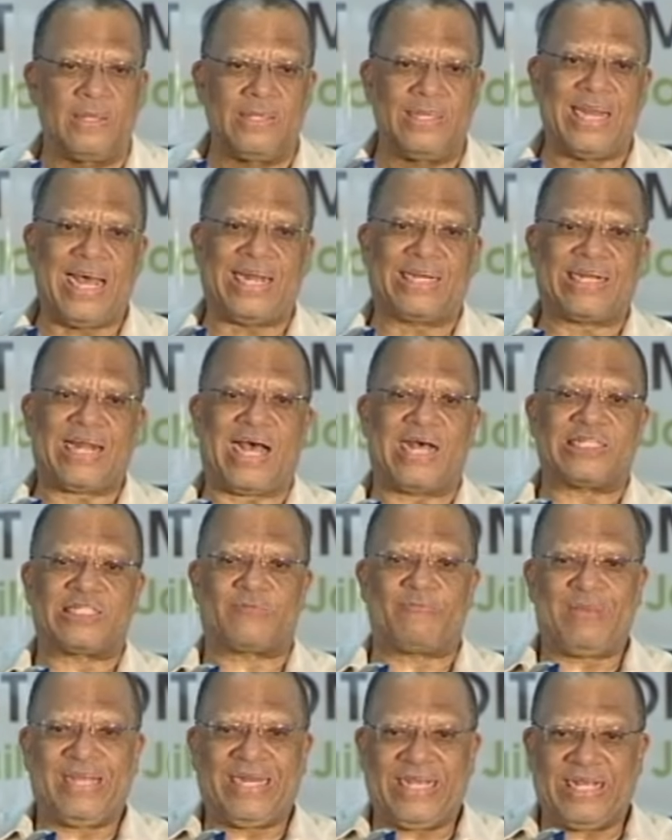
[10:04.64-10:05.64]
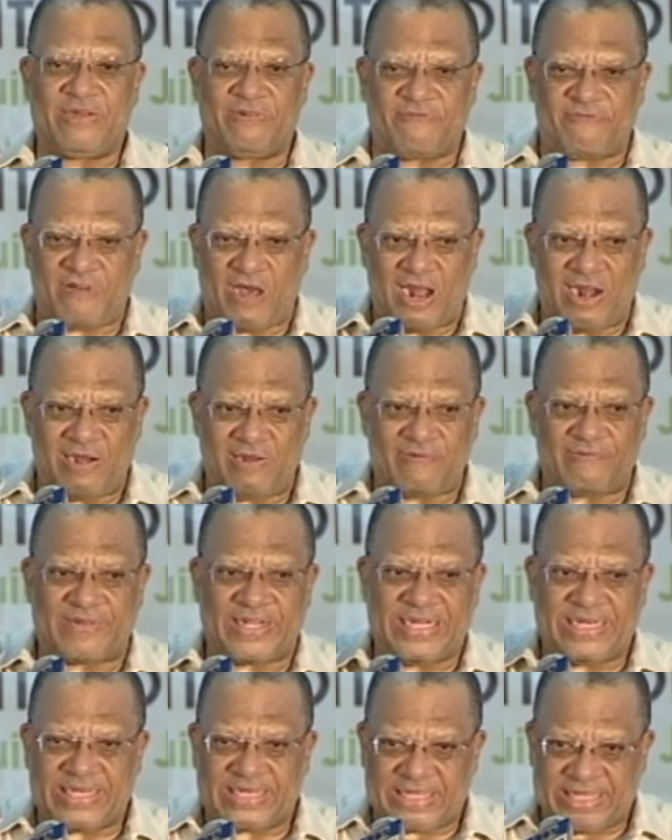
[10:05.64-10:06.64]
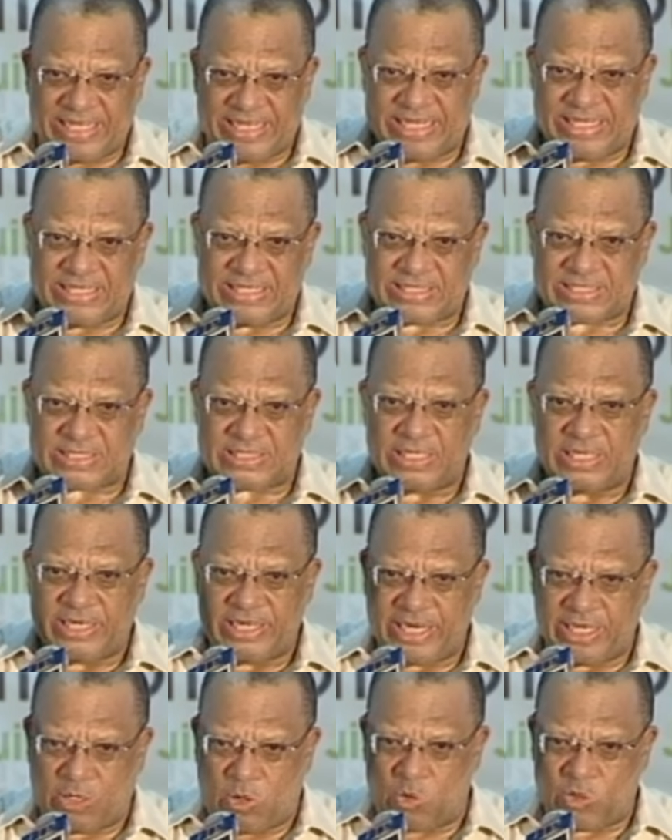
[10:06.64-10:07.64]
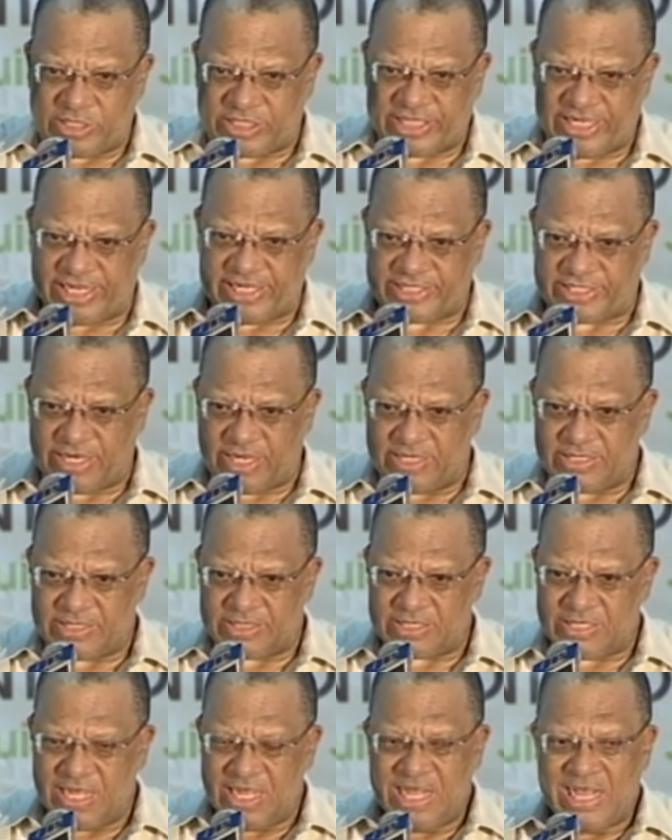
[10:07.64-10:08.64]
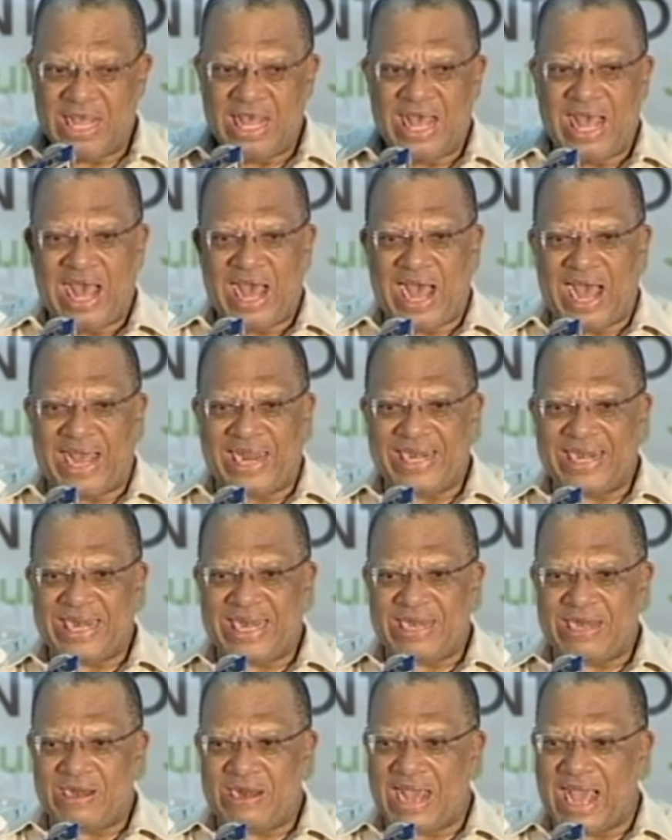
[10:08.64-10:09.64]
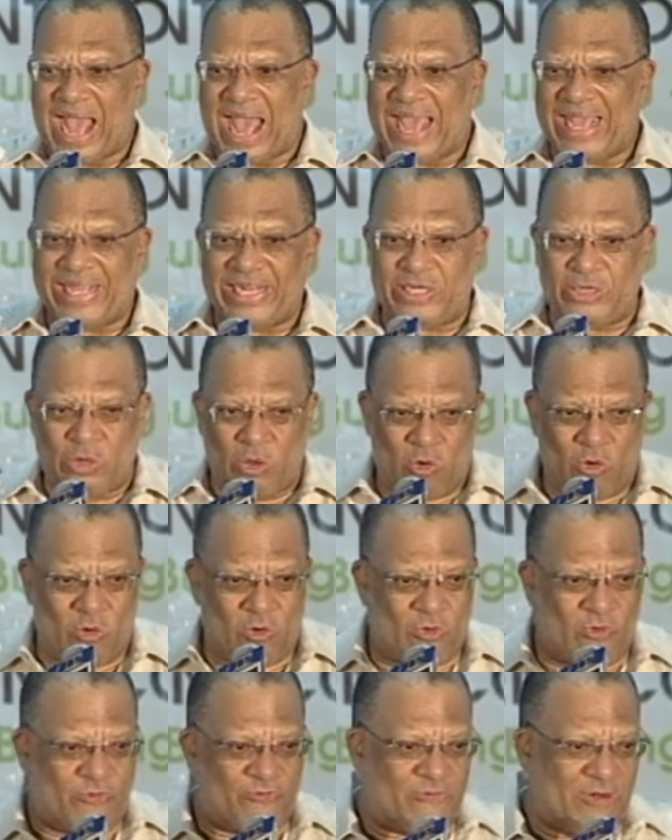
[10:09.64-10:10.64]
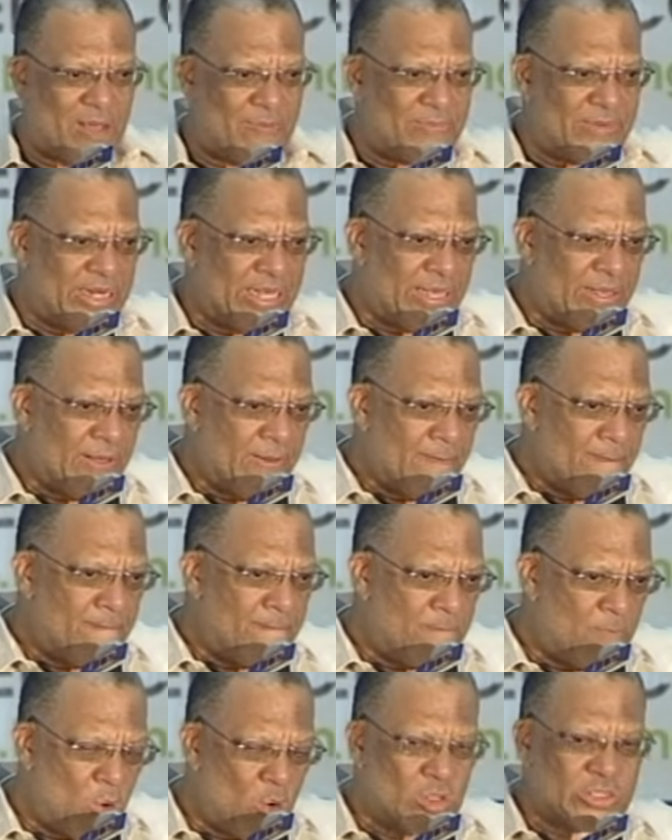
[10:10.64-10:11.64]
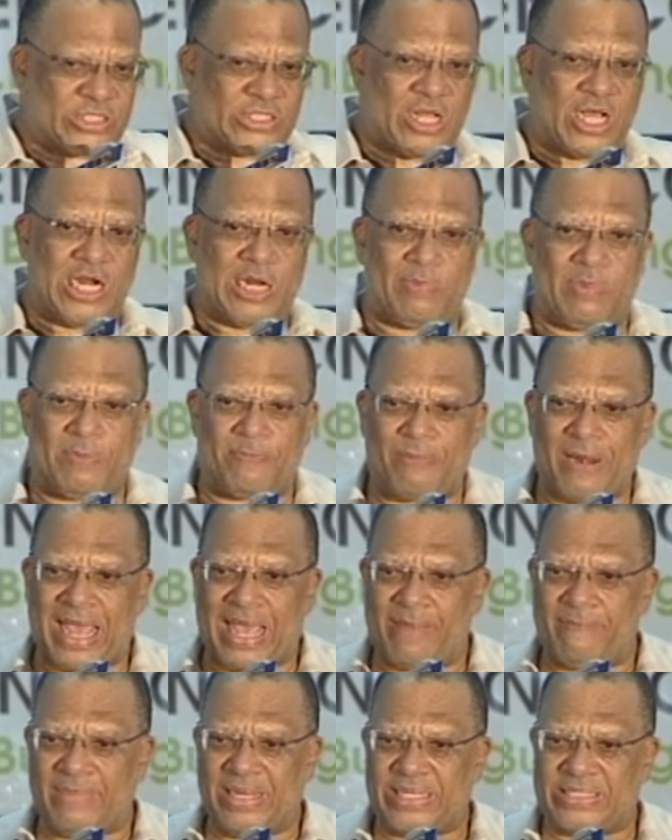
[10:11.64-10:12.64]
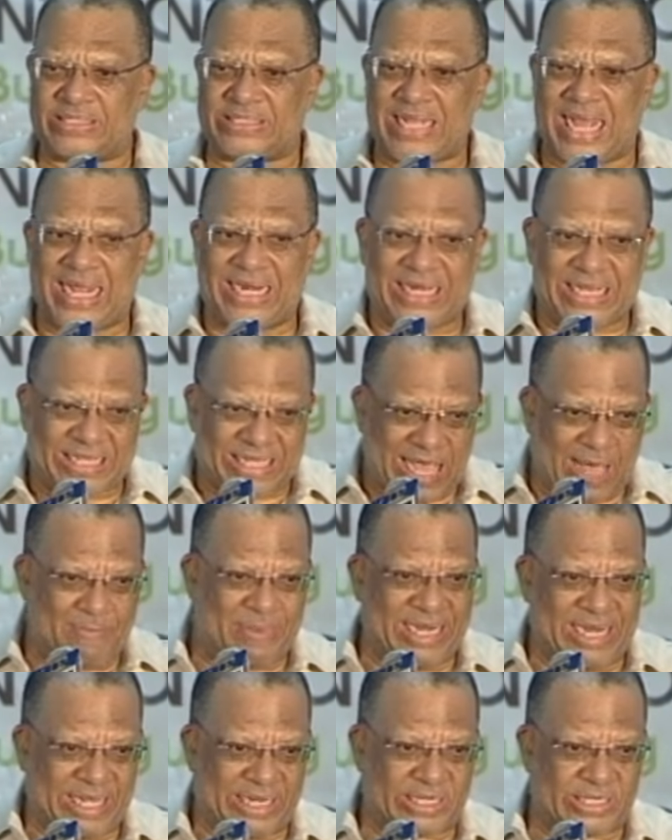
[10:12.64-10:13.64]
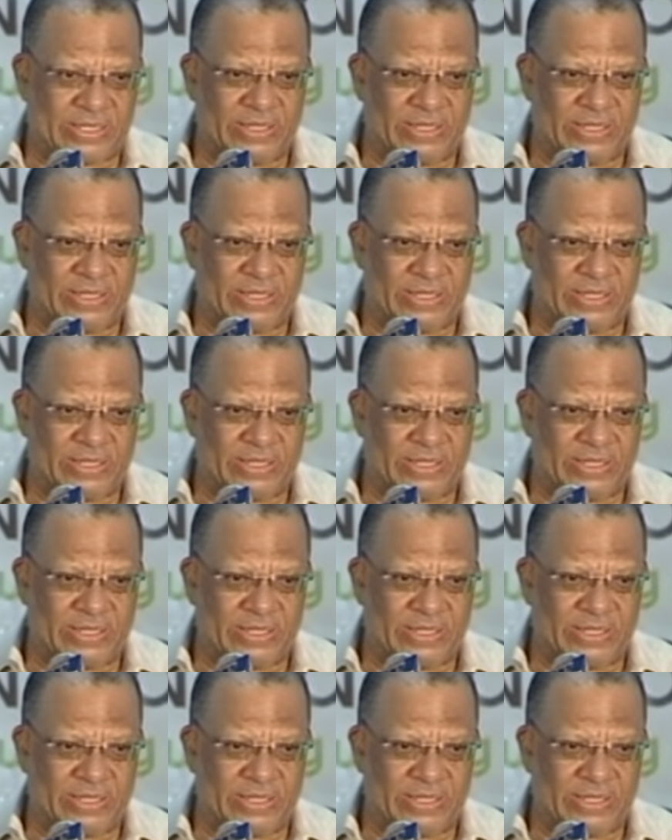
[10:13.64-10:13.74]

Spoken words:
that has been involved in these negotiations. And I know from the most honorable prime minister and the cabinet,